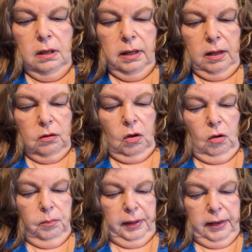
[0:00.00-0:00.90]

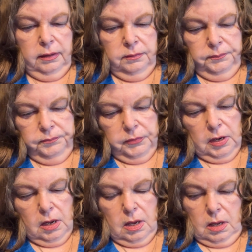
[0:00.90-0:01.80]
alcohol pad,
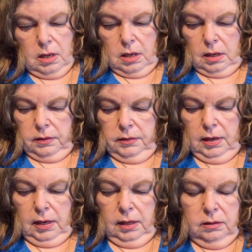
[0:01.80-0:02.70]
and
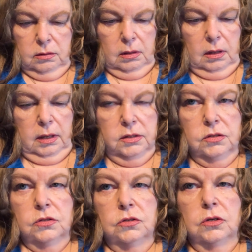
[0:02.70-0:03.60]
then I
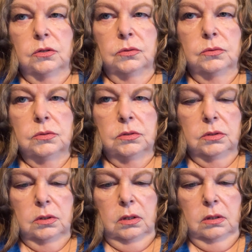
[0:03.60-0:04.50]
just use
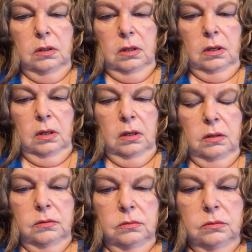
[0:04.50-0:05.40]

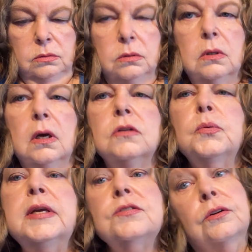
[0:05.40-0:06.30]
a
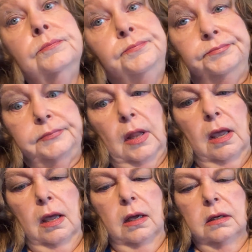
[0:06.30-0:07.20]
tweezer
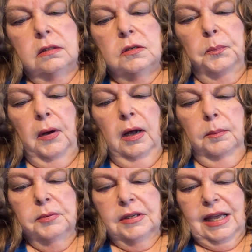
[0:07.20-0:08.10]
to
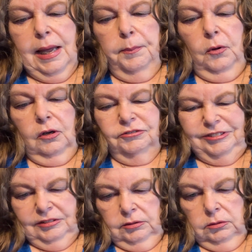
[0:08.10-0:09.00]
pop the cap off.
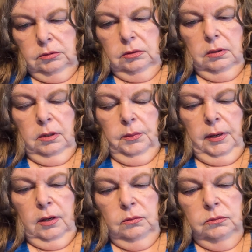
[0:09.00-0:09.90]
There we
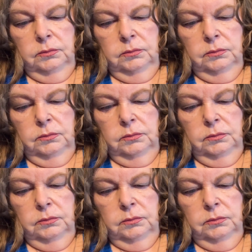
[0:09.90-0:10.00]
go.